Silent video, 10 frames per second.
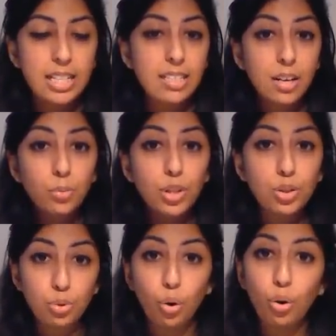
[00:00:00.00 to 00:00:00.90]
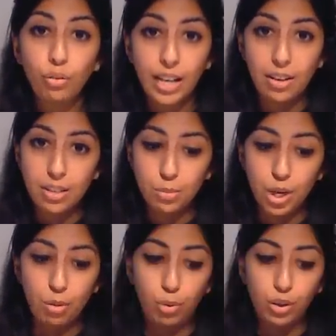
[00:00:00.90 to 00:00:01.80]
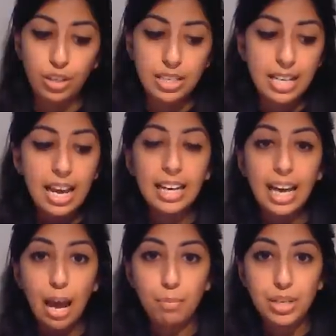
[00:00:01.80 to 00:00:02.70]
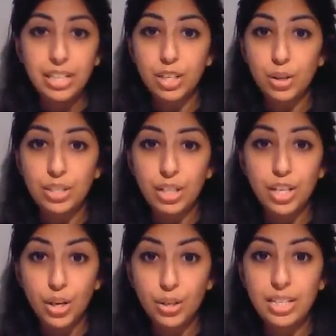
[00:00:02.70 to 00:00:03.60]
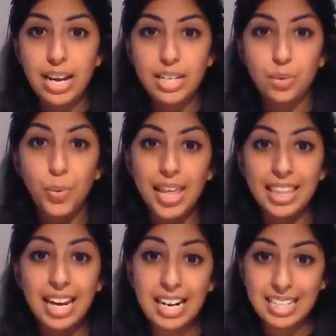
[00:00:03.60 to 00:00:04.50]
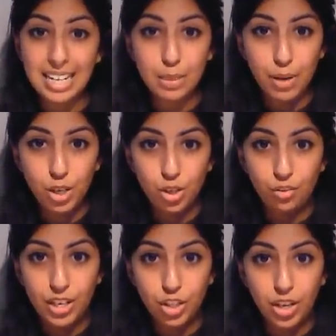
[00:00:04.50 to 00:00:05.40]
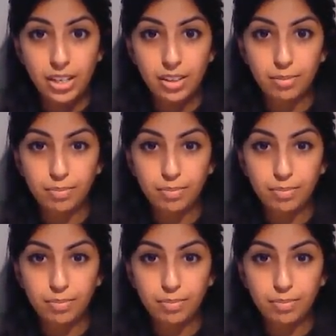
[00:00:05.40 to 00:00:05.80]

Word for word: Sudden withdrawal of calcium channel blockers can be associated with exacerbation of angina.